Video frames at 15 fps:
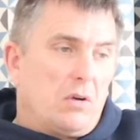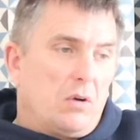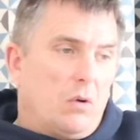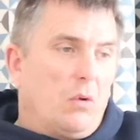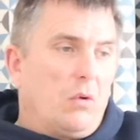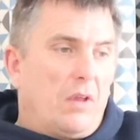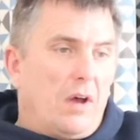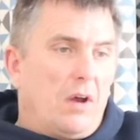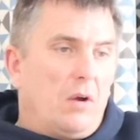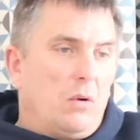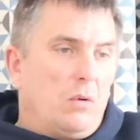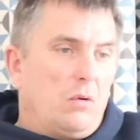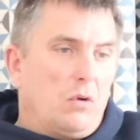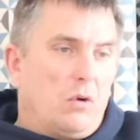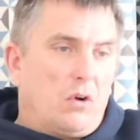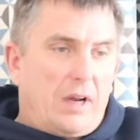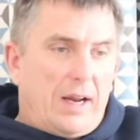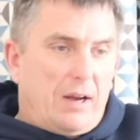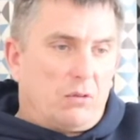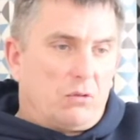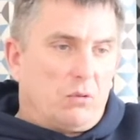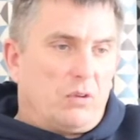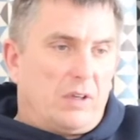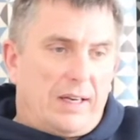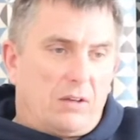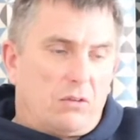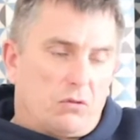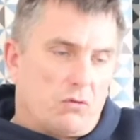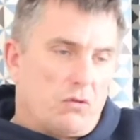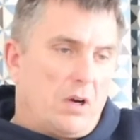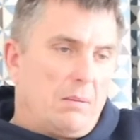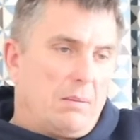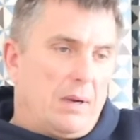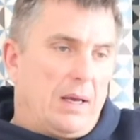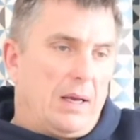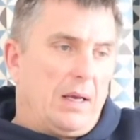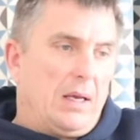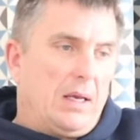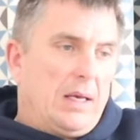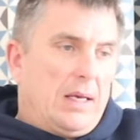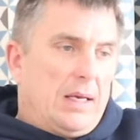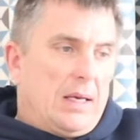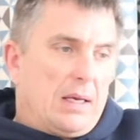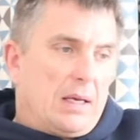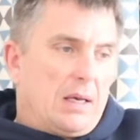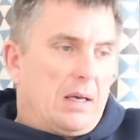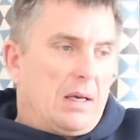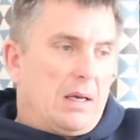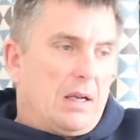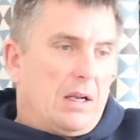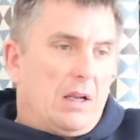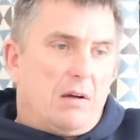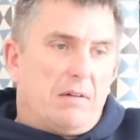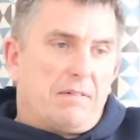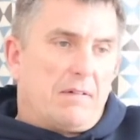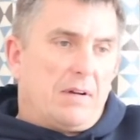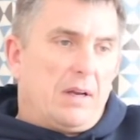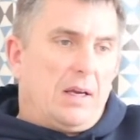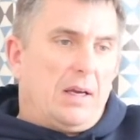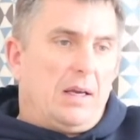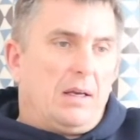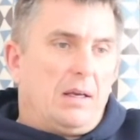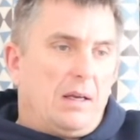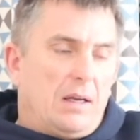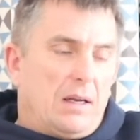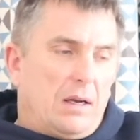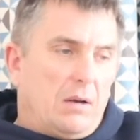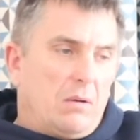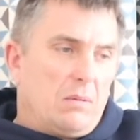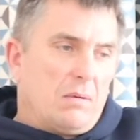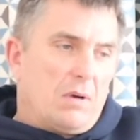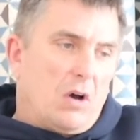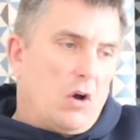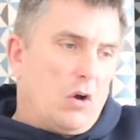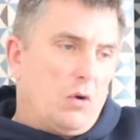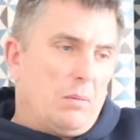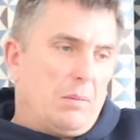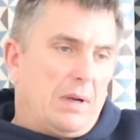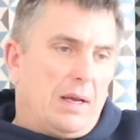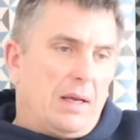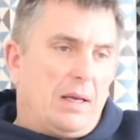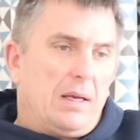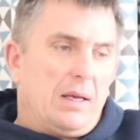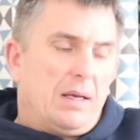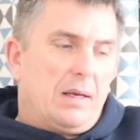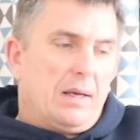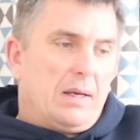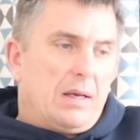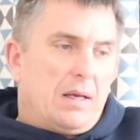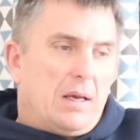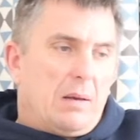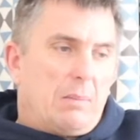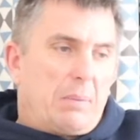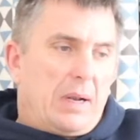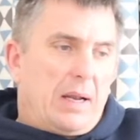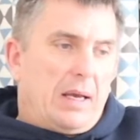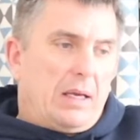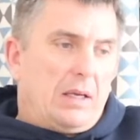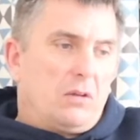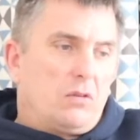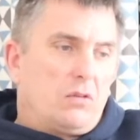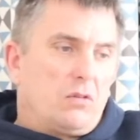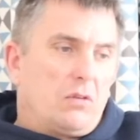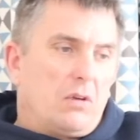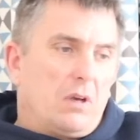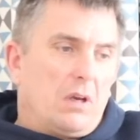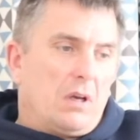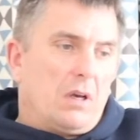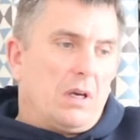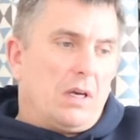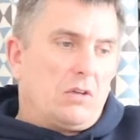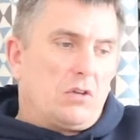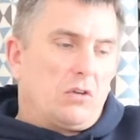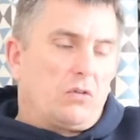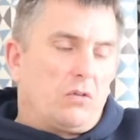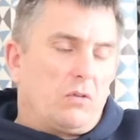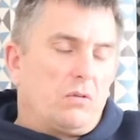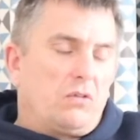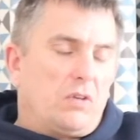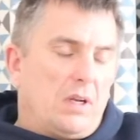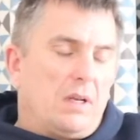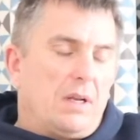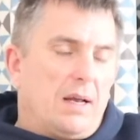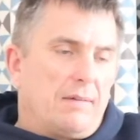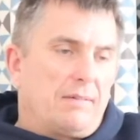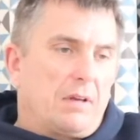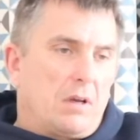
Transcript: although Norton House was an extremely lovely, you know, homely place, it just didn't have the